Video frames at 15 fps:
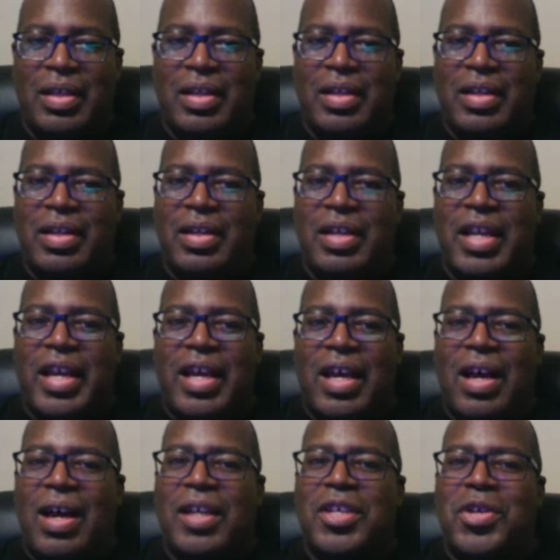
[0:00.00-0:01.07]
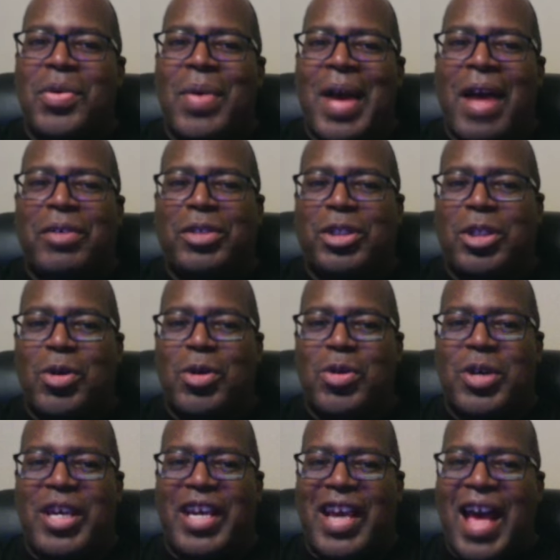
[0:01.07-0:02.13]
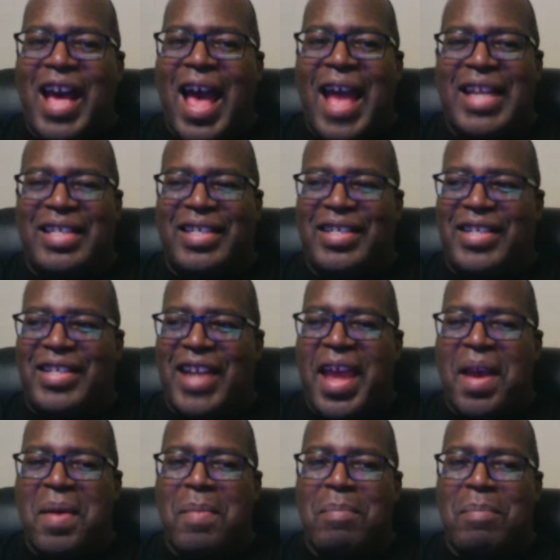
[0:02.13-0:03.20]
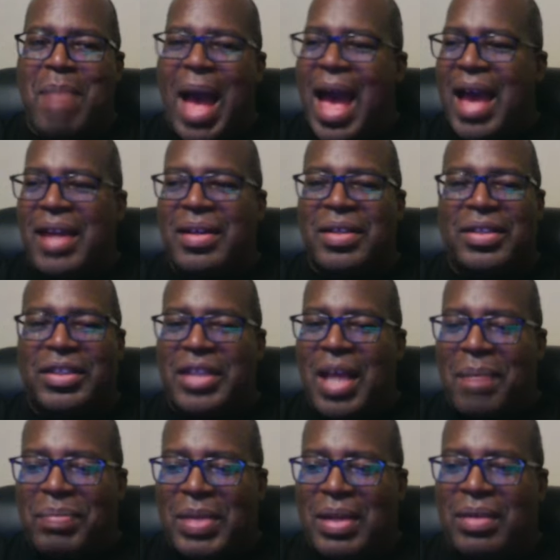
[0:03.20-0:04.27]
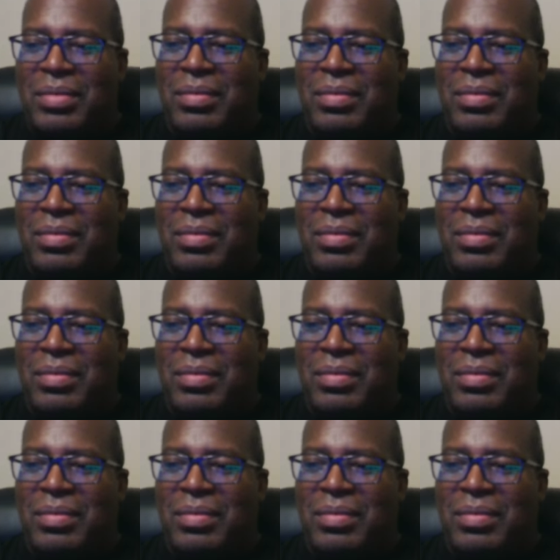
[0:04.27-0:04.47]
Nigga, are you out your goddamn mind or something?